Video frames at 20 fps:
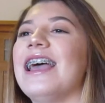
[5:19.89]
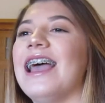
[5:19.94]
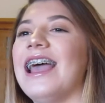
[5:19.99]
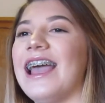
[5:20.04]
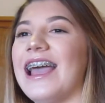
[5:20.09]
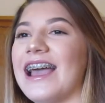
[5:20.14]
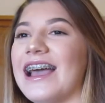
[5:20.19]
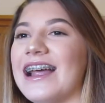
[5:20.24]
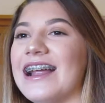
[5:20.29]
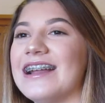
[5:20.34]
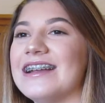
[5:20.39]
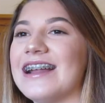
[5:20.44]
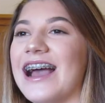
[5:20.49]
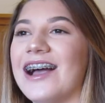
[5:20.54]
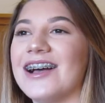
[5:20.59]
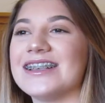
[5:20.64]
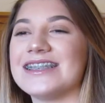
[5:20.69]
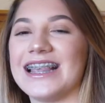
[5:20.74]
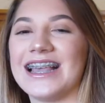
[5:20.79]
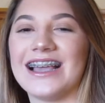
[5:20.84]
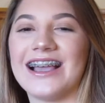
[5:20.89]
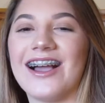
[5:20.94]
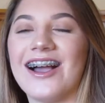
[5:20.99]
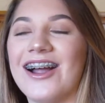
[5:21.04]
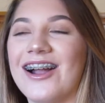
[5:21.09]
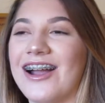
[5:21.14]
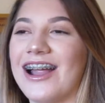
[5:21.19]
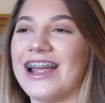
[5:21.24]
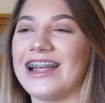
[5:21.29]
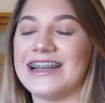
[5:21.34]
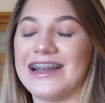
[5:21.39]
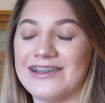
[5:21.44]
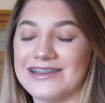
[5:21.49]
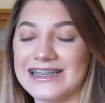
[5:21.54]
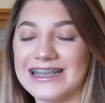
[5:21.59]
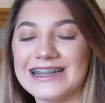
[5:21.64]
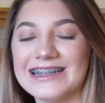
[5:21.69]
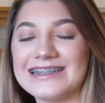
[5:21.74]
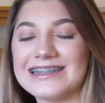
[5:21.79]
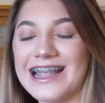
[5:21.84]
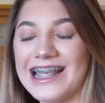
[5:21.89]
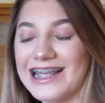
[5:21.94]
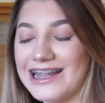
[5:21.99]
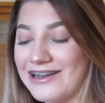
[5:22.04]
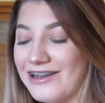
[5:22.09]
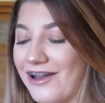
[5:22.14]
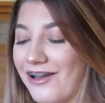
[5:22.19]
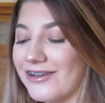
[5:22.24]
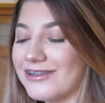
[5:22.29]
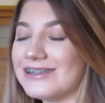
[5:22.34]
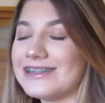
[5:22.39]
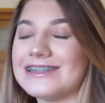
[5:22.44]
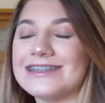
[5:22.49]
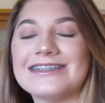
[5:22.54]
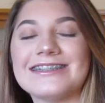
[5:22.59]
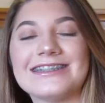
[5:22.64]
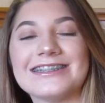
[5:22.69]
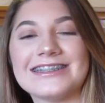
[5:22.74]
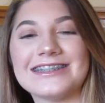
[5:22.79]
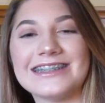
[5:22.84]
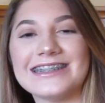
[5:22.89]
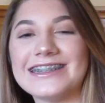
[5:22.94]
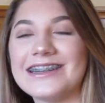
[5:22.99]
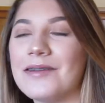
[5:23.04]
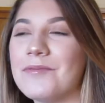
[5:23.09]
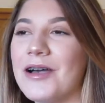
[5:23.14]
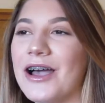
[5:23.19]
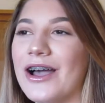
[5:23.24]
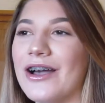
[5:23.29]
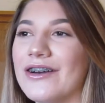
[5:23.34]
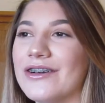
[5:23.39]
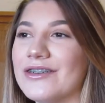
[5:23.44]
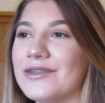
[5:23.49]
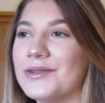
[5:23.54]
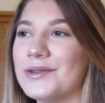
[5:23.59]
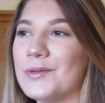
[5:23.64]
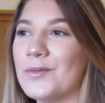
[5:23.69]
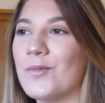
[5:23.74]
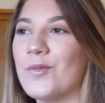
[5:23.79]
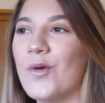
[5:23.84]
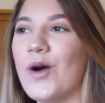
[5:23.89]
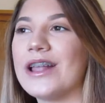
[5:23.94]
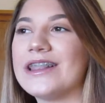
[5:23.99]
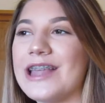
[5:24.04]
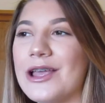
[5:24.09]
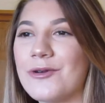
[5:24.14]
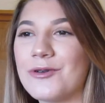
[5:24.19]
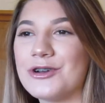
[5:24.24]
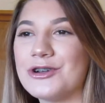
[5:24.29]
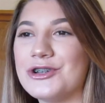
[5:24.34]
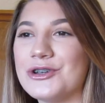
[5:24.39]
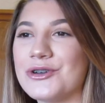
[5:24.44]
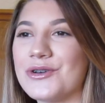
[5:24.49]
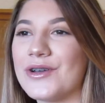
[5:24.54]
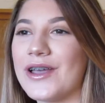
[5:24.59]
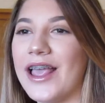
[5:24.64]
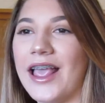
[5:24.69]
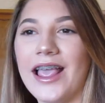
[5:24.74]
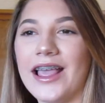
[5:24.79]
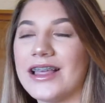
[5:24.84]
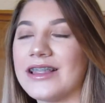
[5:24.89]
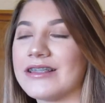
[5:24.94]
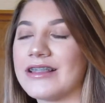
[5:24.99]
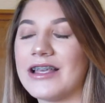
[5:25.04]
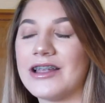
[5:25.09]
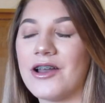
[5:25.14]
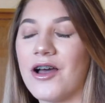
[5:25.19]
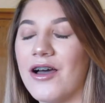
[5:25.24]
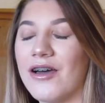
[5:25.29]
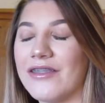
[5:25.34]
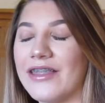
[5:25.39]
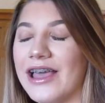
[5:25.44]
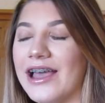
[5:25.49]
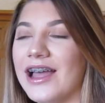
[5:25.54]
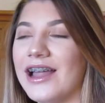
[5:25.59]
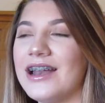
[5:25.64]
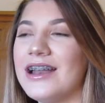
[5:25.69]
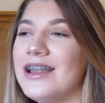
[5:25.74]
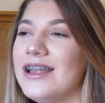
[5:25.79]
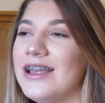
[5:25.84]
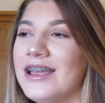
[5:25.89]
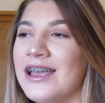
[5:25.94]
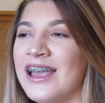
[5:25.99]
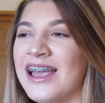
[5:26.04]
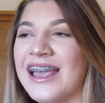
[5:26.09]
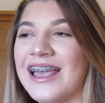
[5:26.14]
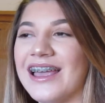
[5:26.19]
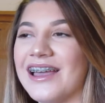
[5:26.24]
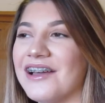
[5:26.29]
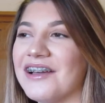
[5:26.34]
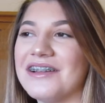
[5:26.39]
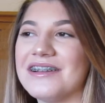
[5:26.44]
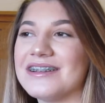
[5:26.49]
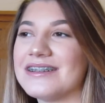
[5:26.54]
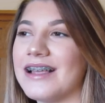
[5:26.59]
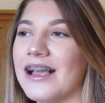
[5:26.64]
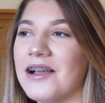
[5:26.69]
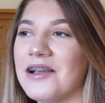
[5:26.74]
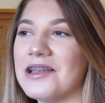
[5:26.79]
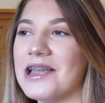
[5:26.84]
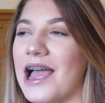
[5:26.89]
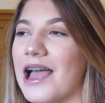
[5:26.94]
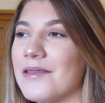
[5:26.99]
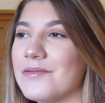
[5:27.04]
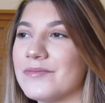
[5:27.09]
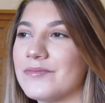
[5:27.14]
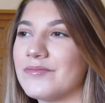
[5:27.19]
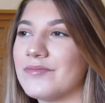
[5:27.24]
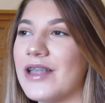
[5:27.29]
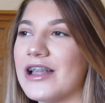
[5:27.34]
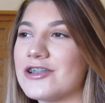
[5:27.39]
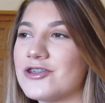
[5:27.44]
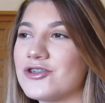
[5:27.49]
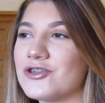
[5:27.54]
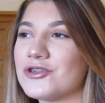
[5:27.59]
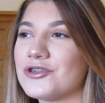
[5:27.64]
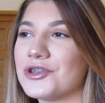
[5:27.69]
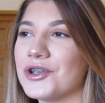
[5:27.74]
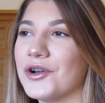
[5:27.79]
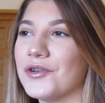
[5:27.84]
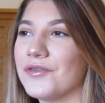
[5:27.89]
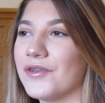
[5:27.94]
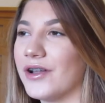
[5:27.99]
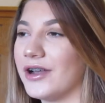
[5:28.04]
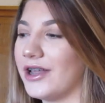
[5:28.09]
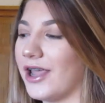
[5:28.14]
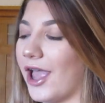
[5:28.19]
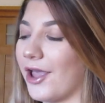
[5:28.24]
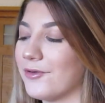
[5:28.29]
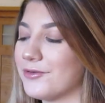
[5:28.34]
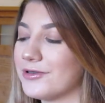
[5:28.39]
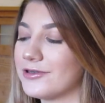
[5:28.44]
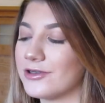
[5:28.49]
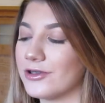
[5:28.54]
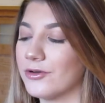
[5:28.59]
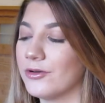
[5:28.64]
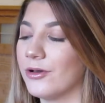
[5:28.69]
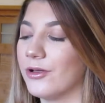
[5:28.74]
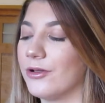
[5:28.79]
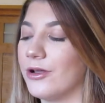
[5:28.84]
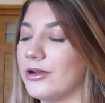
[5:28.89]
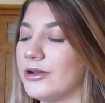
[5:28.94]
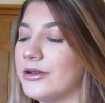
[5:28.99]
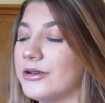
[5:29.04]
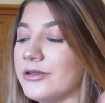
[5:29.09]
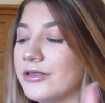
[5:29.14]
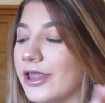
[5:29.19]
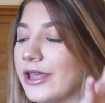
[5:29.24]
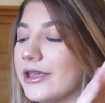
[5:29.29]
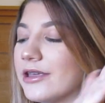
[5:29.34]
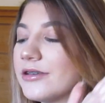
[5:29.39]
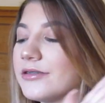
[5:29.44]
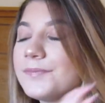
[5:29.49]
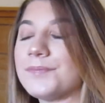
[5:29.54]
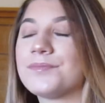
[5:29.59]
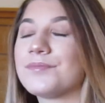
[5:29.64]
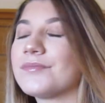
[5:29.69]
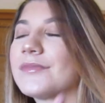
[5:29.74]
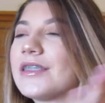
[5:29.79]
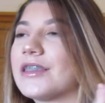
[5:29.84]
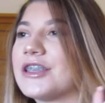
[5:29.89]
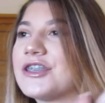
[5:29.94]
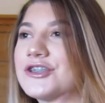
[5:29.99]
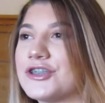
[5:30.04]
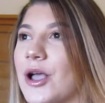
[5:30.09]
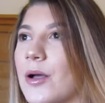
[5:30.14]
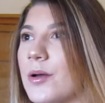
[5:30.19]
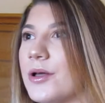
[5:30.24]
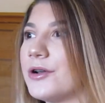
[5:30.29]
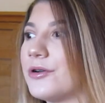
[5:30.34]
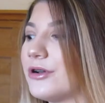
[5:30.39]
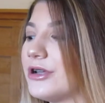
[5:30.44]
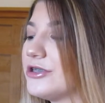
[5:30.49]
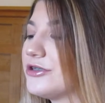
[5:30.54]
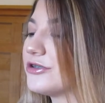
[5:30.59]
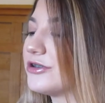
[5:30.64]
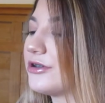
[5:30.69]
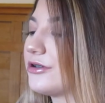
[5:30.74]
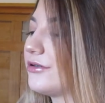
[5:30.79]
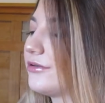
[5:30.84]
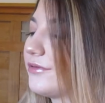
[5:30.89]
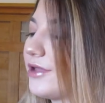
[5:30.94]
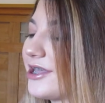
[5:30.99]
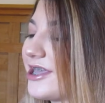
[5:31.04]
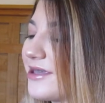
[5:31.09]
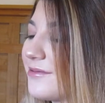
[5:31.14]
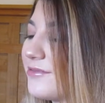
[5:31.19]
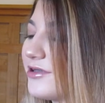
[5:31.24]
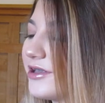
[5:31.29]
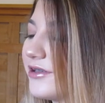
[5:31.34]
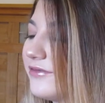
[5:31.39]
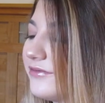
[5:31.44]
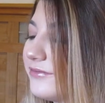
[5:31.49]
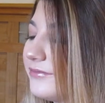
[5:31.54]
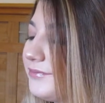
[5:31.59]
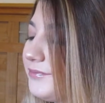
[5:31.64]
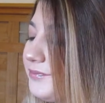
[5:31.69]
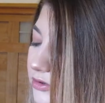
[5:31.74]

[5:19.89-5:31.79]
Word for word: and I was like, alright, and I was like taking notes and shit about what they were doing and all that. And I, that's just so funny. I was so, uh, like, so unoriginal. I can't believe.